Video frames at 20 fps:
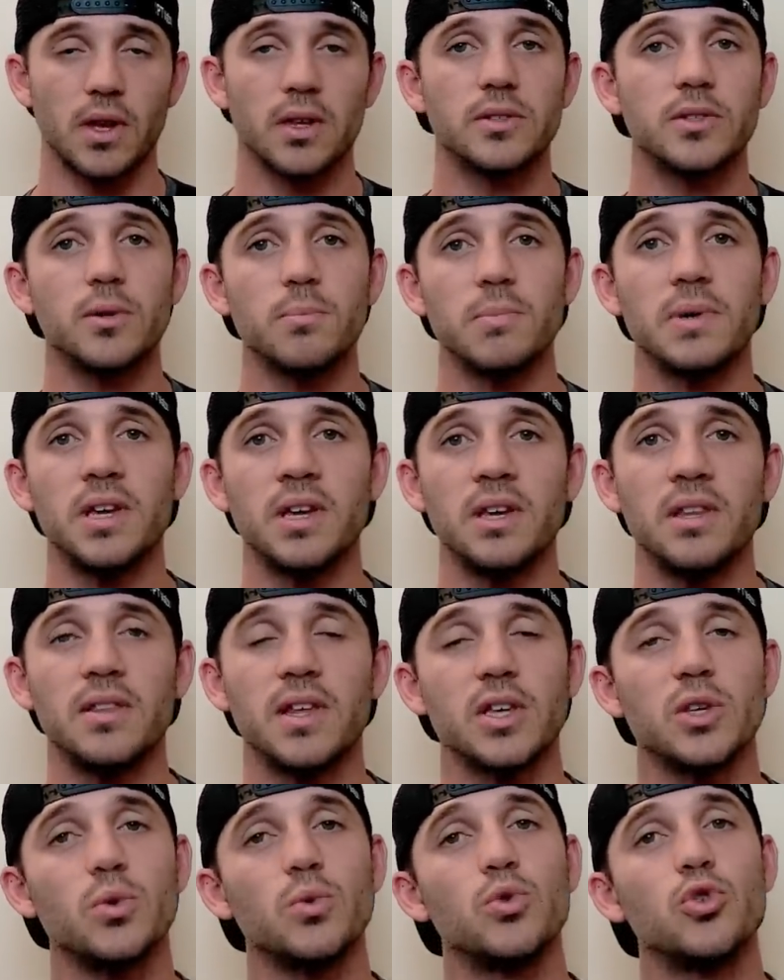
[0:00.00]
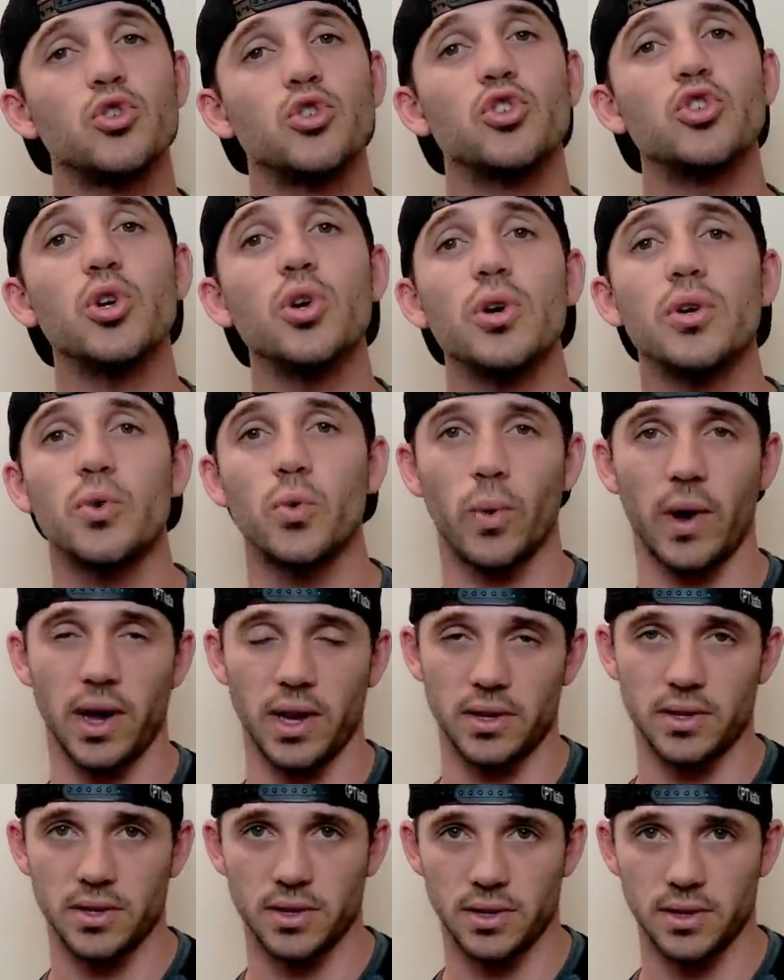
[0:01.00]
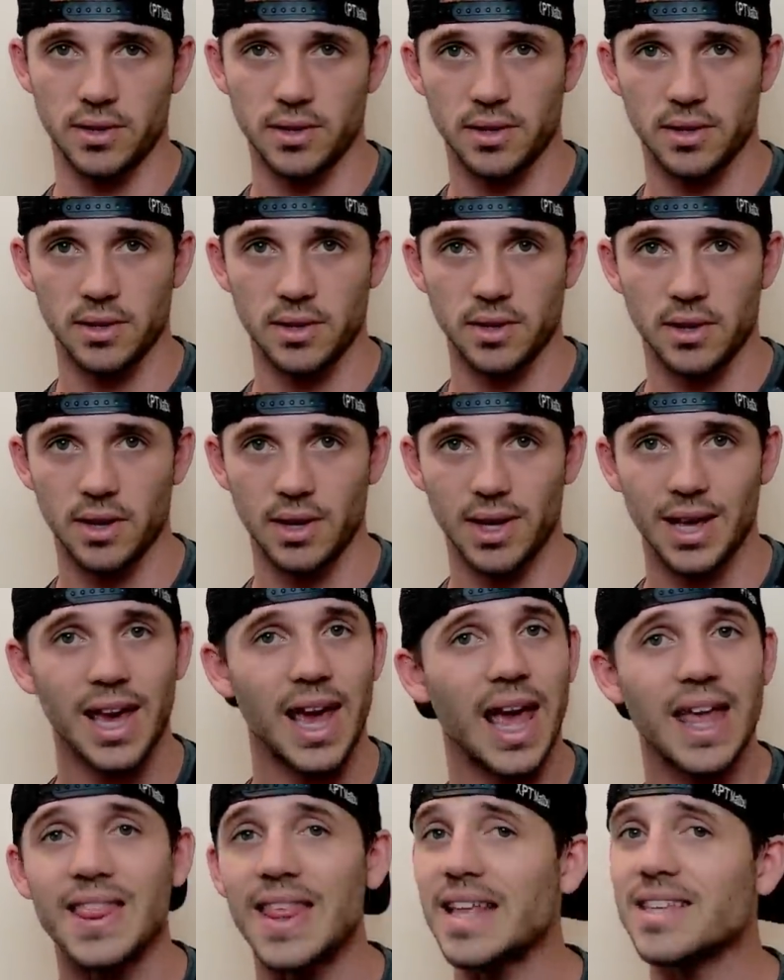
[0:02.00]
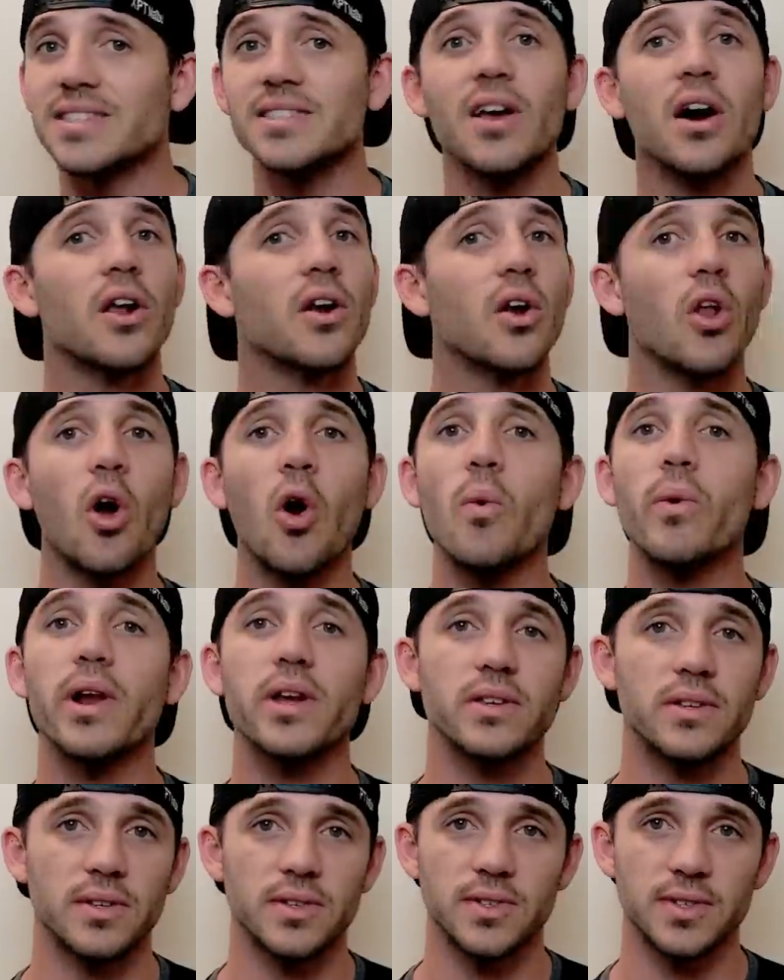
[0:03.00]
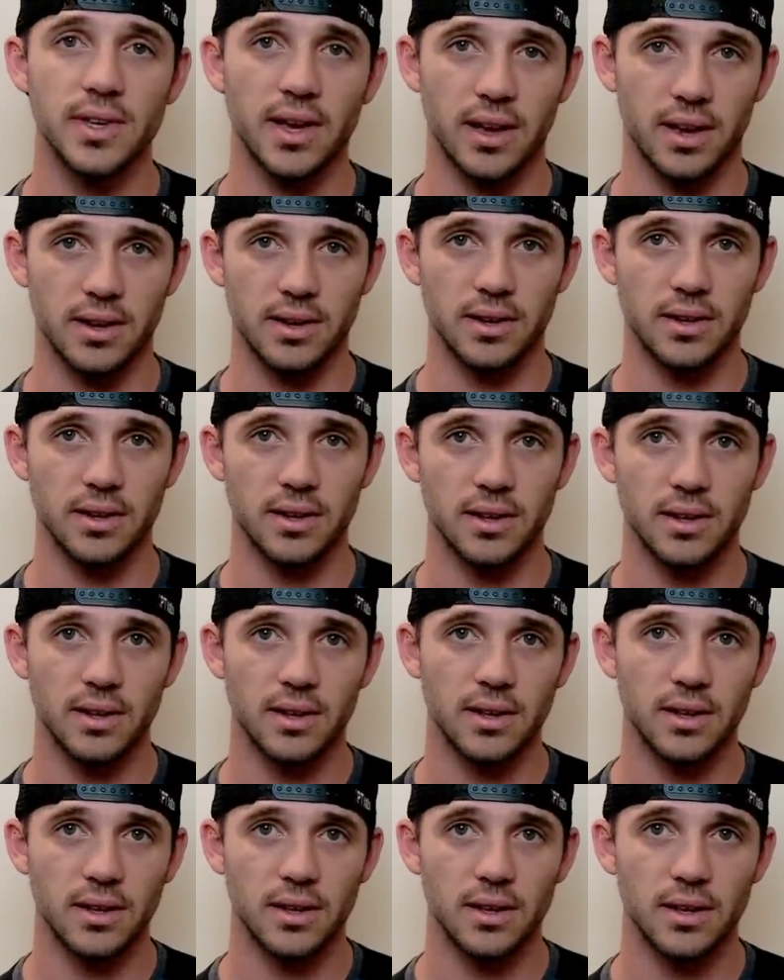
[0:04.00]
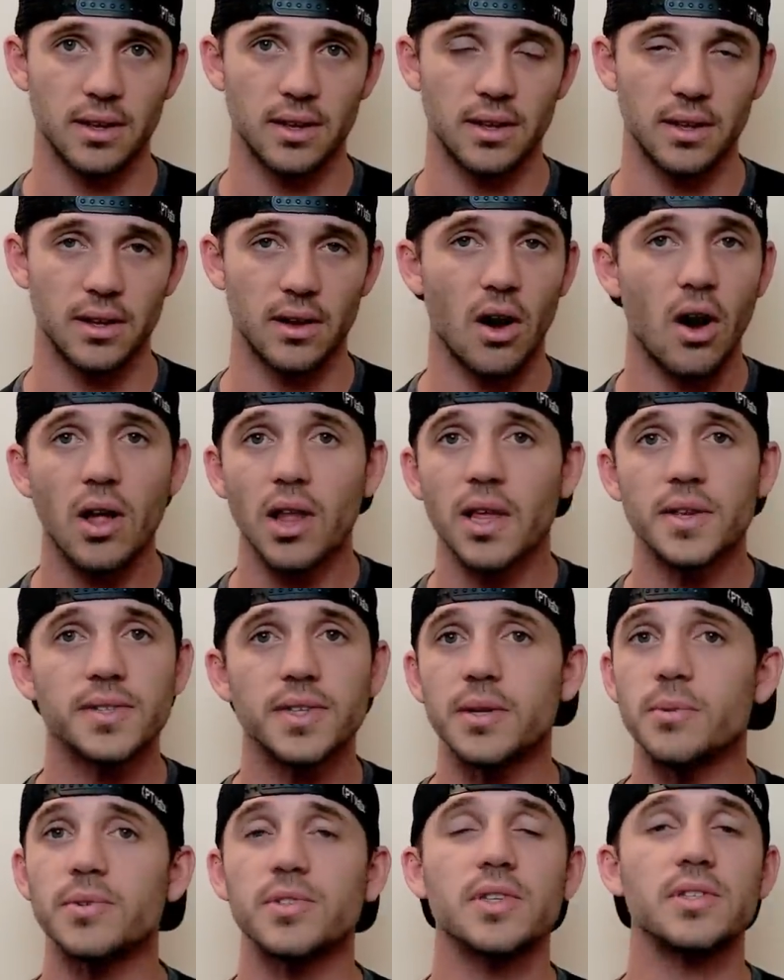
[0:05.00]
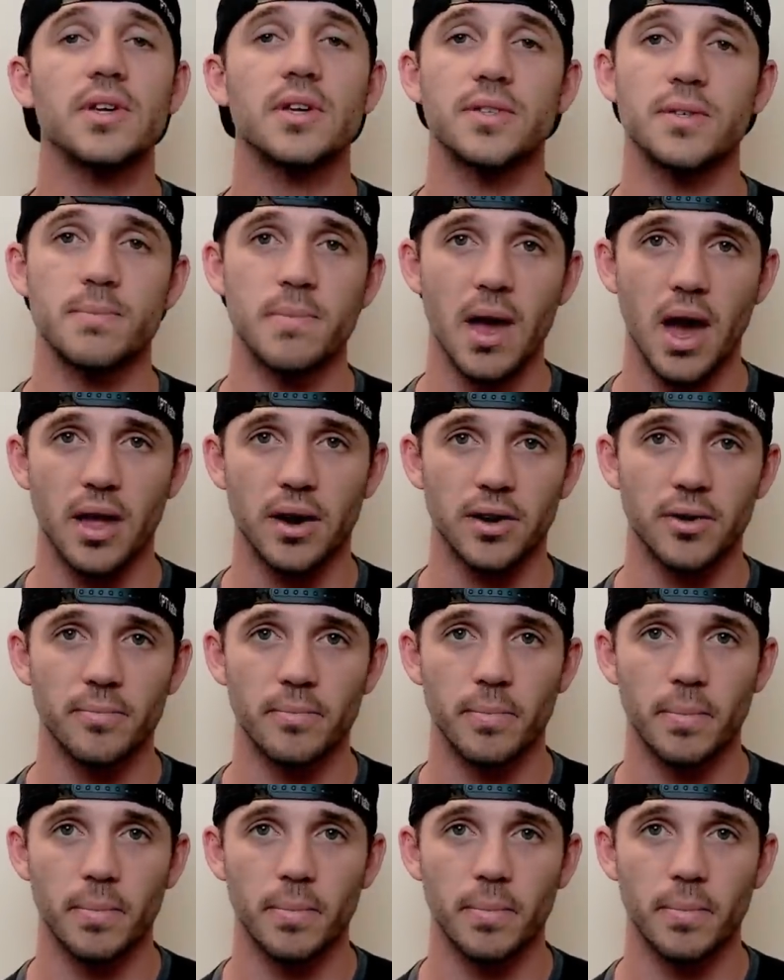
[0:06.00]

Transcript: to mean that you should wait and that's not at all what I just said. All I said was it doesn't matter.